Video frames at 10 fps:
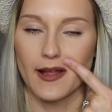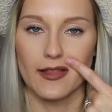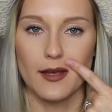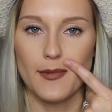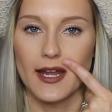my
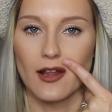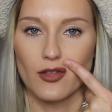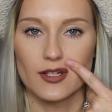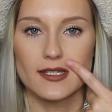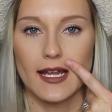lip, and it
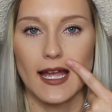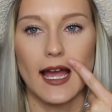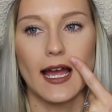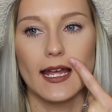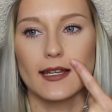looks like
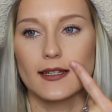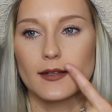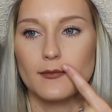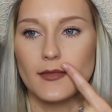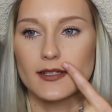I
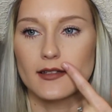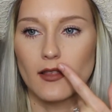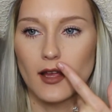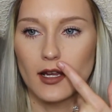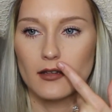missed the
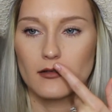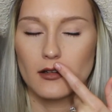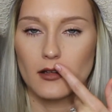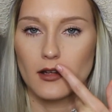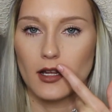line,
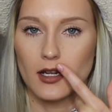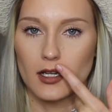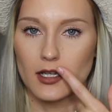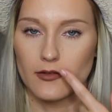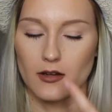and
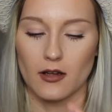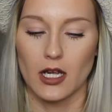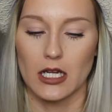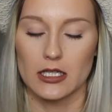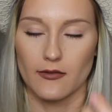I
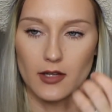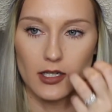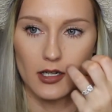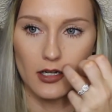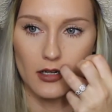definitely
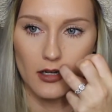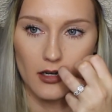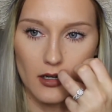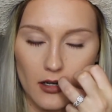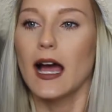didn't.
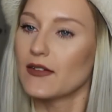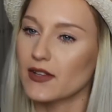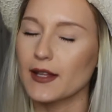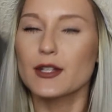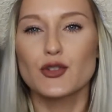I
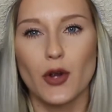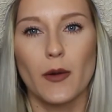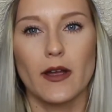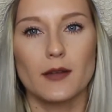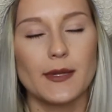feel like it's
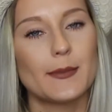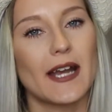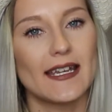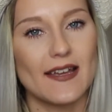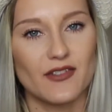growing on me,
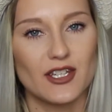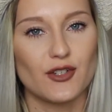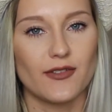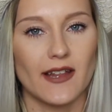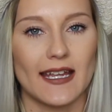but I definitely
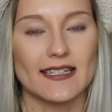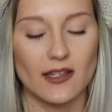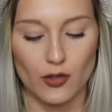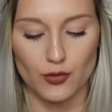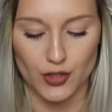do feel like it's a
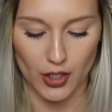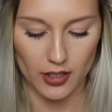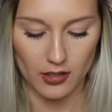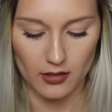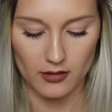little
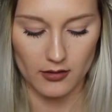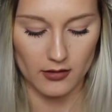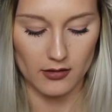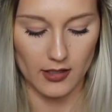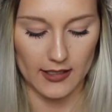dark,
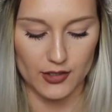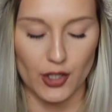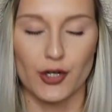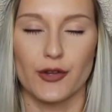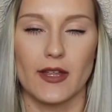like
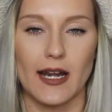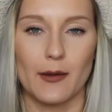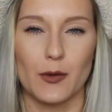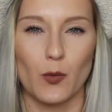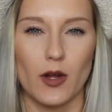darker than
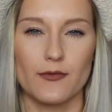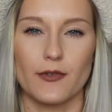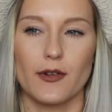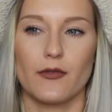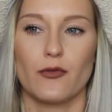I would want
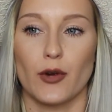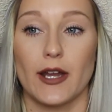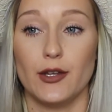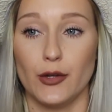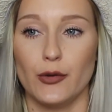for
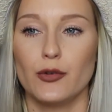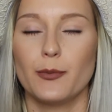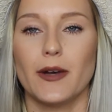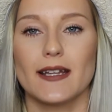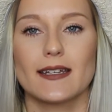a
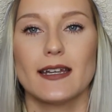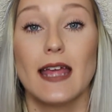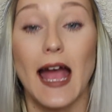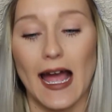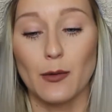nude, but
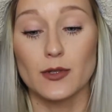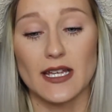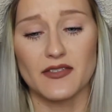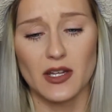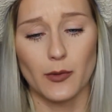I will
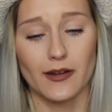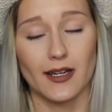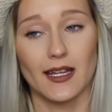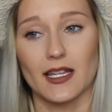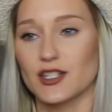definitely wear
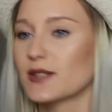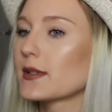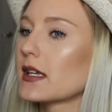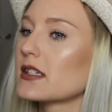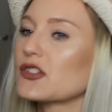it again
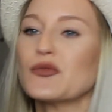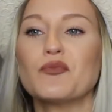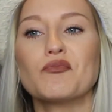just because